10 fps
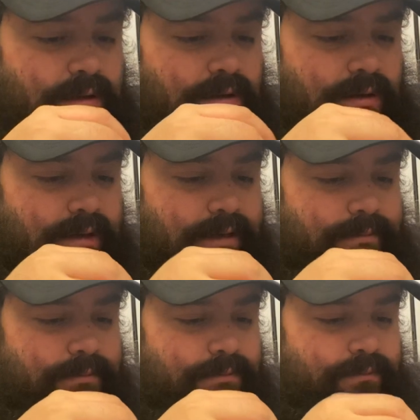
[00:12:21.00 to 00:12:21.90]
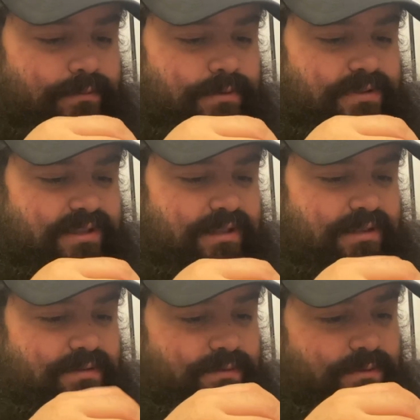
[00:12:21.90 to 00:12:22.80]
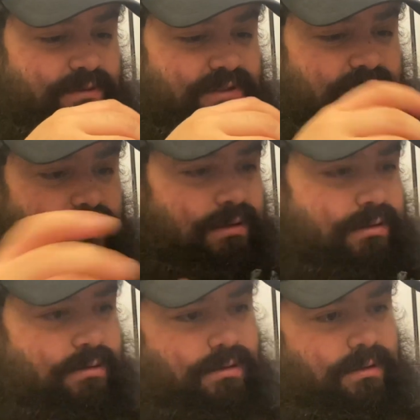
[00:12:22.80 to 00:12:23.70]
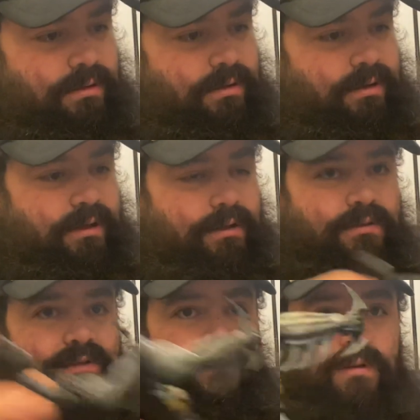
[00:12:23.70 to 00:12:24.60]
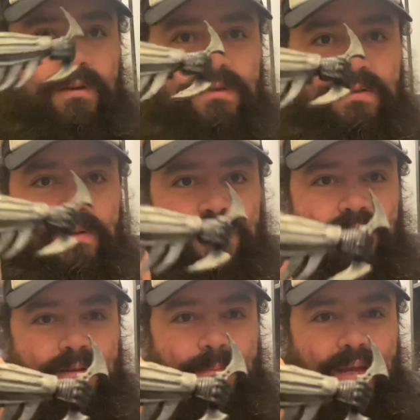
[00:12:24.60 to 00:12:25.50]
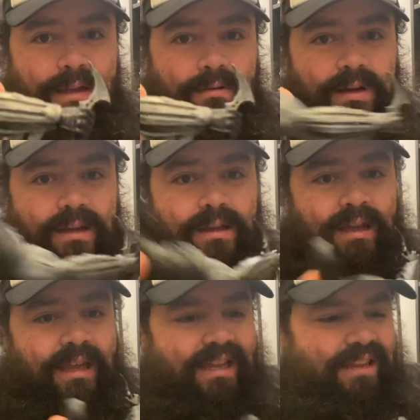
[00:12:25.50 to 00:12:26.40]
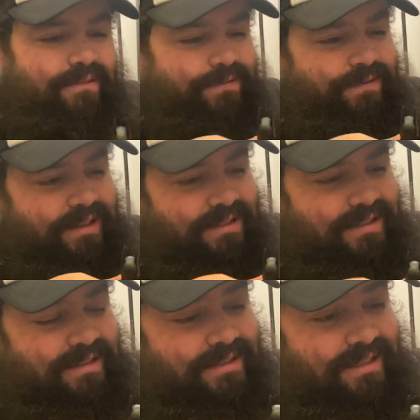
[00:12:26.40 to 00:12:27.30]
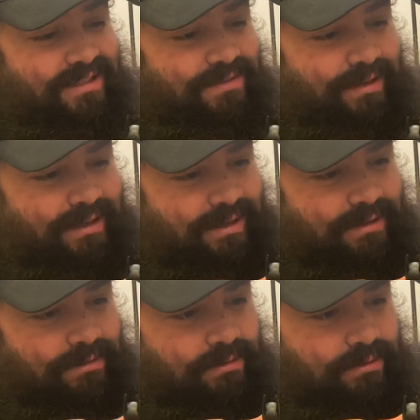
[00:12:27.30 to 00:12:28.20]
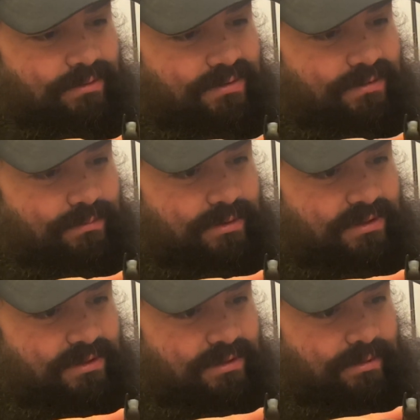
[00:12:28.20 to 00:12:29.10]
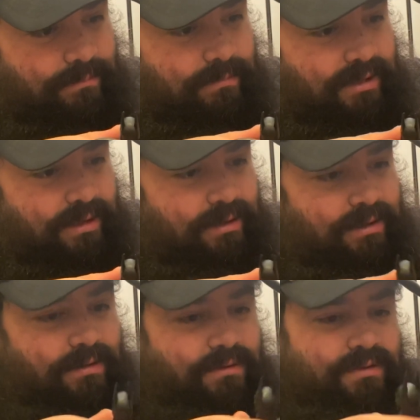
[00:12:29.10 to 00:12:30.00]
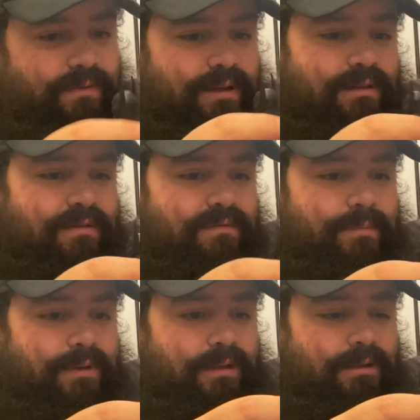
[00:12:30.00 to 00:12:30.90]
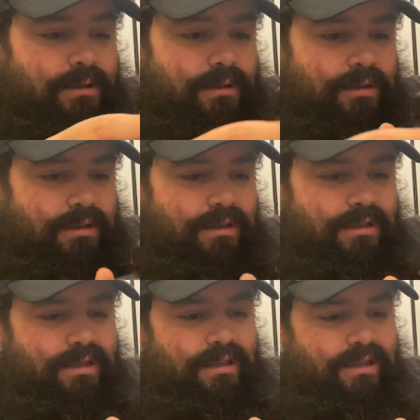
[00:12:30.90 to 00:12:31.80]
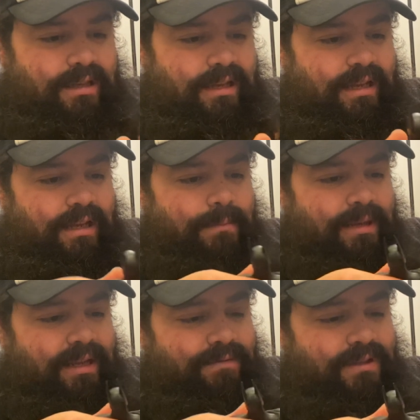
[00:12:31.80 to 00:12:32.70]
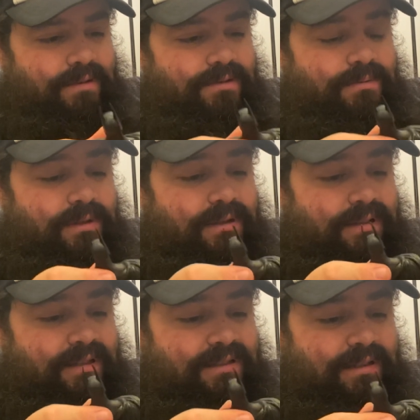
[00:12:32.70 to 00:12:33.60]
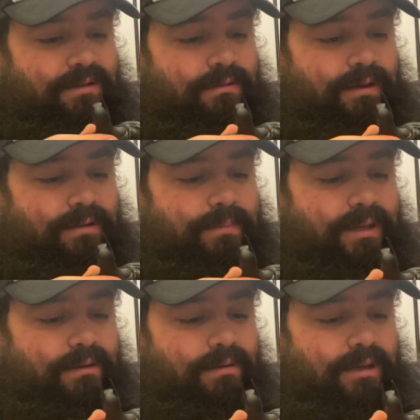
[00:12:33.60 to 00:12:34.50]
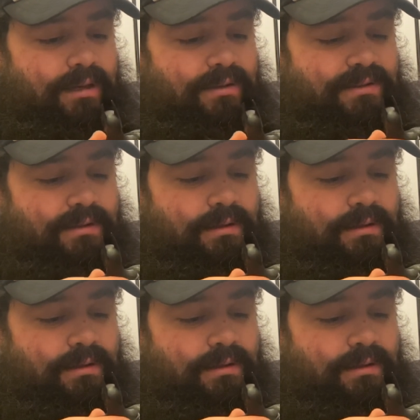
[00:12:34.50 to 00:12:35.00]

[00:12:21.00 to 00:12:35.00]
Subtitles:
All right, first things first here. All right, so here he is with the batarang. It fits. It does fit kind of loose, which I'm not a huge fan of, but yeah, I might have to use one of the DC Direct batarangs.